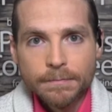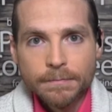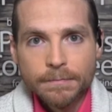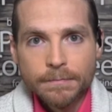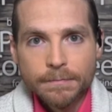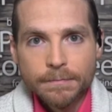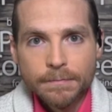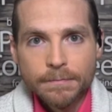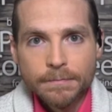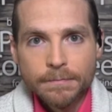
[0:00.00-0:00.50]

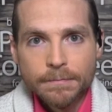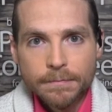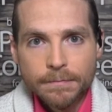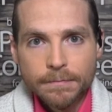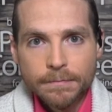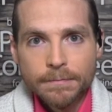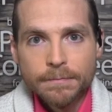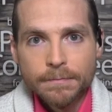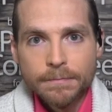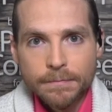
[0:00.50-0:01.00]

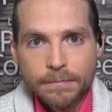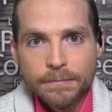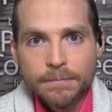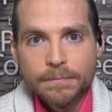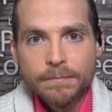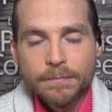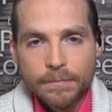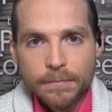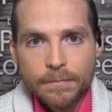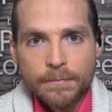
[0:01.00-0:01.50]

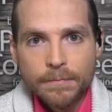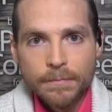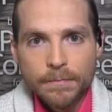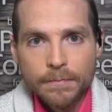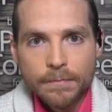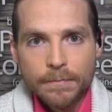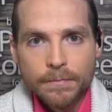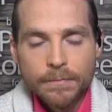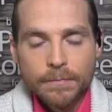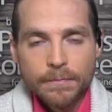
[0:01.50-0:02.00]

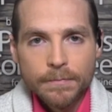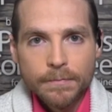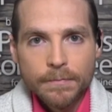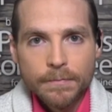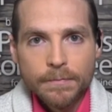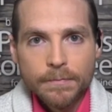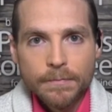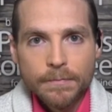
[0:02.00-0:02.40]
(silent)